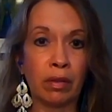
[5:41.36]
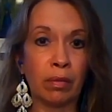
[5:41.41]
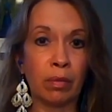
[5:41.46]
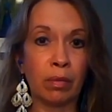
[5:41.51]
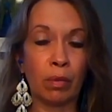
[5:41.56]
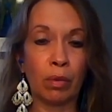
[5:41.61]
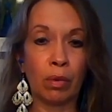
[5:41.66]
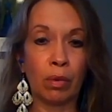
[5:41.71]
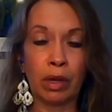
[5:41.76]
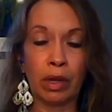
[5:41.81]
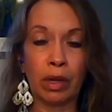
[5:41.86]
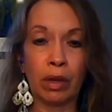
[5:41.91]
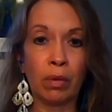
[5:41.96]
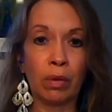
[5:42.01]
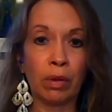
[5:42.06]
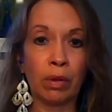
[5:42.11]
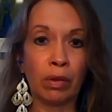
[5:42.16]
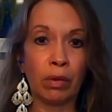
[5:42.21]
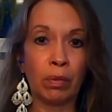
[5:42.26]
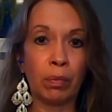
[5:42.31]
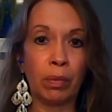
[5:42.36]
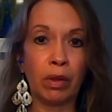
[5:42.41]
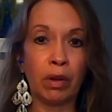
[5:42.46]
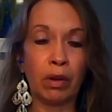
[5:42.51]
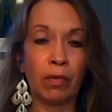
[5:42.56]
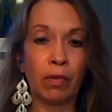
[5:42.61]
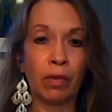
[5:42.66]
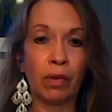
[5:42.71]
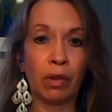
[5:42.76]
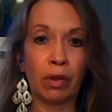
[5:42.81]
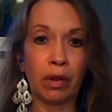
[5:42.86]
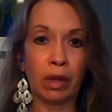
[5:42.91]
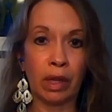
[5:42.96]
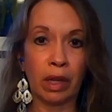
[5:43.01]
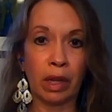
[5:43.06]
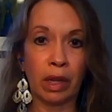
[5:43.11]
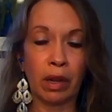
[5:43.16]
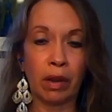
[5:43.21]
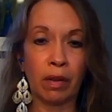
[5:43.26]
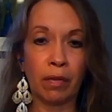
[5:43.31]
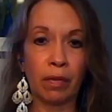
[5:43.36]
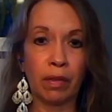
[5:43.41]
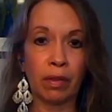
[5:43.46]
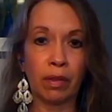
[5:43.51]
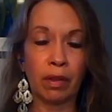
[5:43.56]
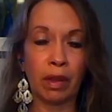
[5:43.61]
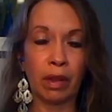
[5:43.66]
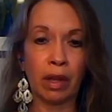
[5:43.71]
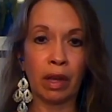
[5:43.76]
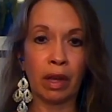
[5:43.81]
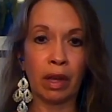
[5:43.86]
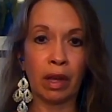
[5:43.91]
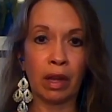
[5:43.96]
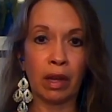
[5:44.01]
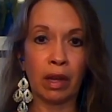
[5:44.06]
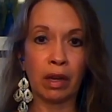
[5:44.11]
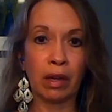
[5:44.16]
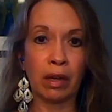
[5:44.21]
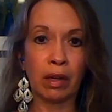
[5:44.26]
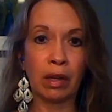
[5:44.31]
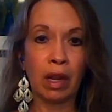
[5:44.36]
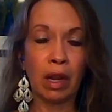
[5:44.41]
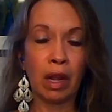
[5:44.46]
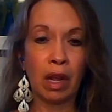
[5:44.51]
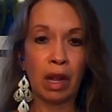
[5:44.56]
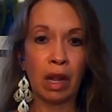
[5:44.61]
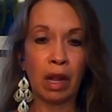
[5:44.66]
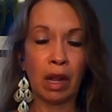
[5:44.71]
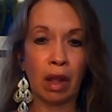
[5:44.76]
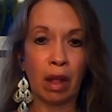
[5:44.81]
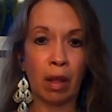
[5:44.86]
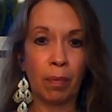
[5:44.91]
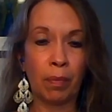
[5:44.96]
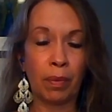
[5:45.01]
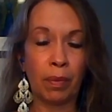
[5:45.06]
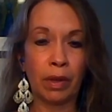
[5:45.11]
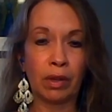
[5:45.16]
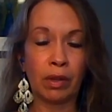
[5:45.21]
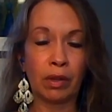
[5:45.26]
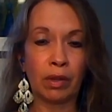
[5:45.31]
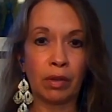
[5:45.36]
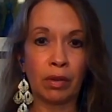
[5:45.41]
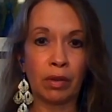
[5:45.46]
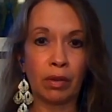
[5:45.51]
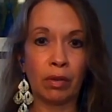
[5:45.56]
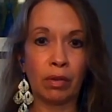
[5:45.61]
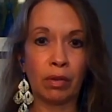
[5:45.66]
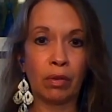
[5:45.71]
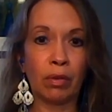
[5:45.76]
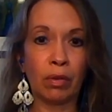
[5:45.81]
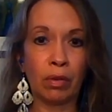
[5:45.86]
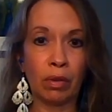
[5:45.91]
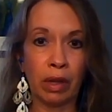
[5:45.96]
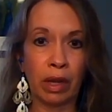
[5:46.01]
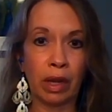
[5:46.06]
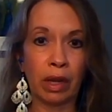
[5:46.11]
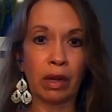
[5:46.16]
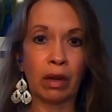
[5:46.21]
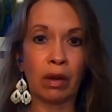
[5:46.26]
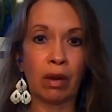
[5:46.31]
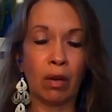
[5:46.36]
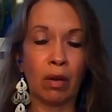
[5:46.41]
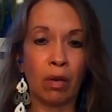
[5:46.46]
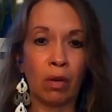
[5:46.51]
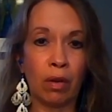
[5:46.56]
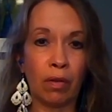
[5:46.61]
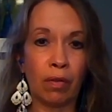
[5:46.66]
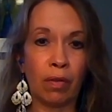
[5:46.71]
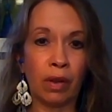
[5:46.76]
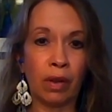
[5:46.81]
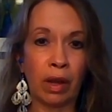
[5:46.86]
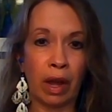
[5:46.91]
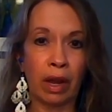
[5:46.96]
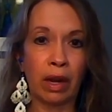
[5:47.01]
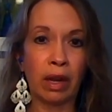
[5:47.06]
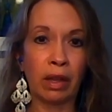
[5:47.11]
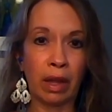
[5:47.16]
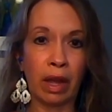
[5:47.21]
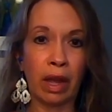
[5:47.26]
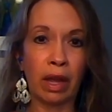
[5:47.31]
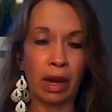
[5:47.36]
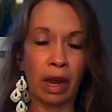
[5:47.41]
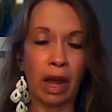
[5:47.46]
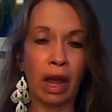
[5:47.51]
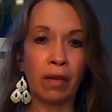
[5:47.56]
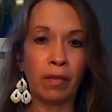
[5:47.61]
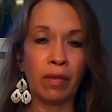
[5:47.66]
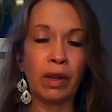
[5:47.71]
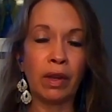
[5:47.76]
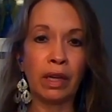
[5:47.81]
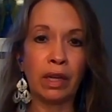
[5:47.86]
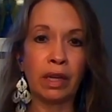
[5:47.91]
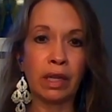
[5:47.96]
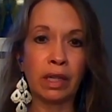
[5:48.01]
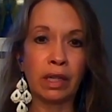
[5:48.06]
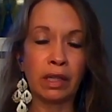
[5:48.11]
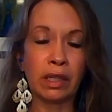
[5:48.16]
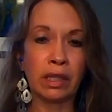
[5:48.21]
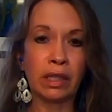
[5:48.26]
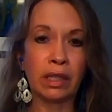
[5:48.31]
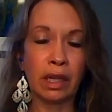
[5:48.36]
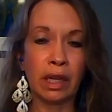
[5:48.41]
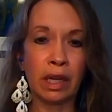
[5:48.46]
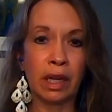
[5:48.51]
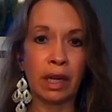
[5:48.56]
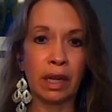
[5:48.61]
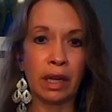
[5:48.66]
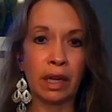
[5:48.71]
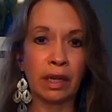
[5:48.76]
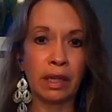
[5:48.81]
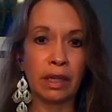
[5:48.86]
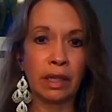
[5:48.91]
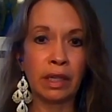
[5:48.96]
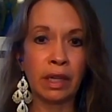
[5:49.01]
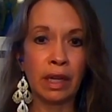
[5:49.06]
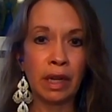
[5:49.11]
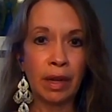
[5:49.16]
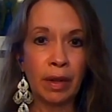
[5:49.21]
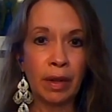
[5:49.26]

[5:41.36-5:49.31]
working with her beautiful gifts and helping to let go of a lot of that heaviness. And